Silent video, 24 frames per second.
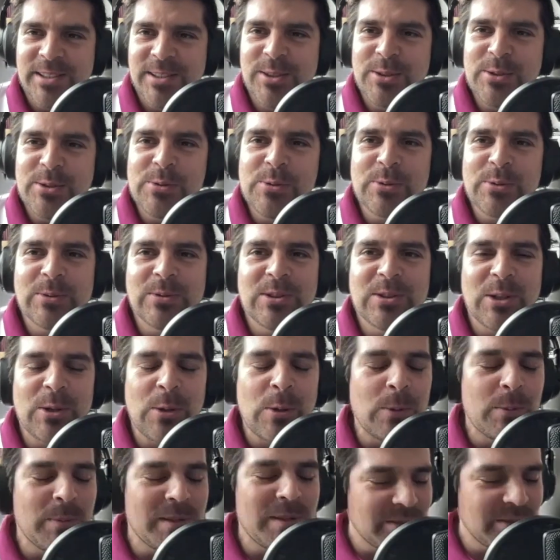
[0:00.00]
You
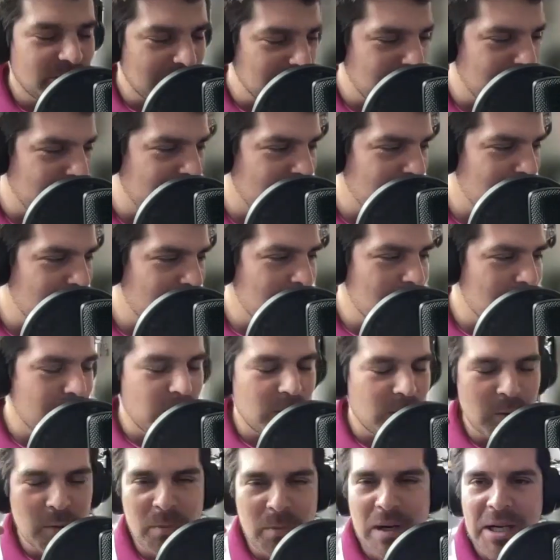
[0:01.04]
told me something
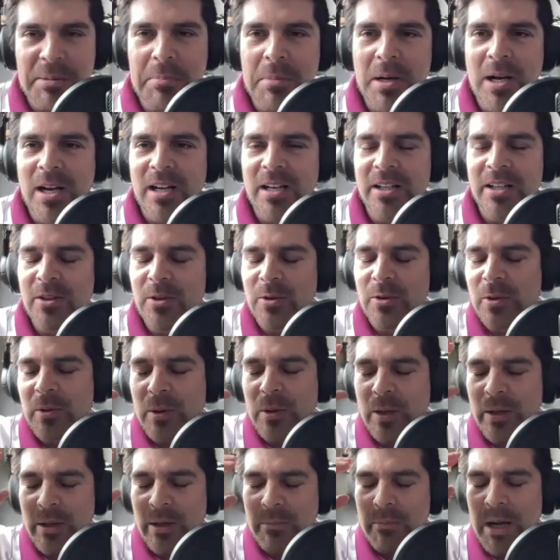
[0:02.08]
blow my
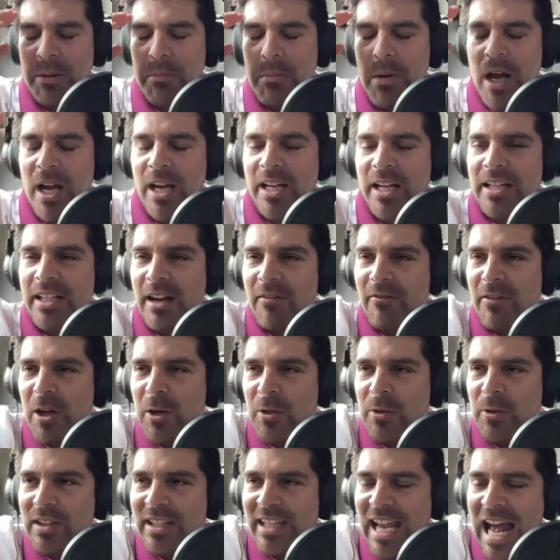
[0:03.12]
mind
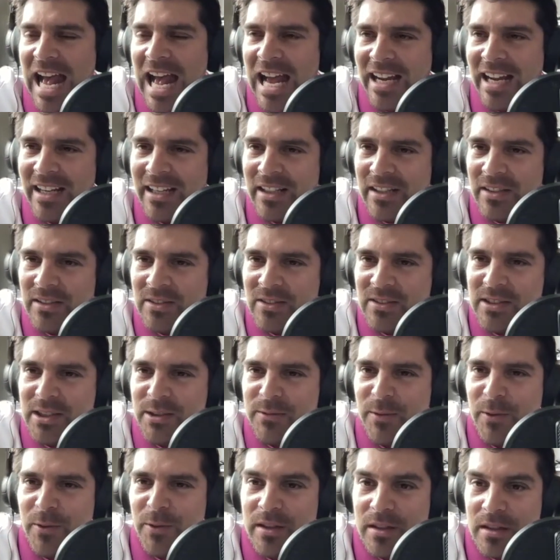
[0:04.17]
about the angles
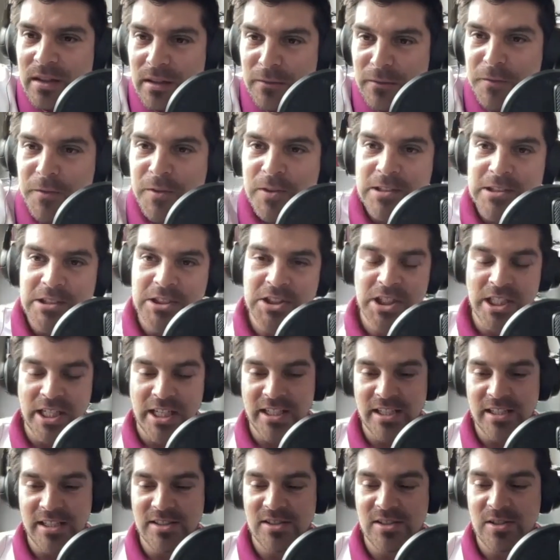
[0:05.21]
for different
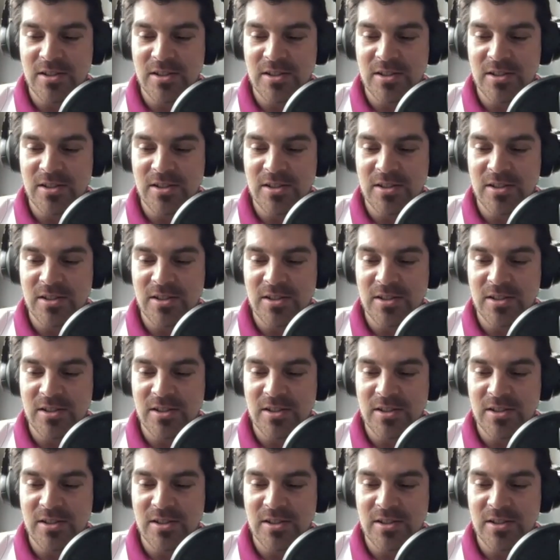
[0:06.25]
giants.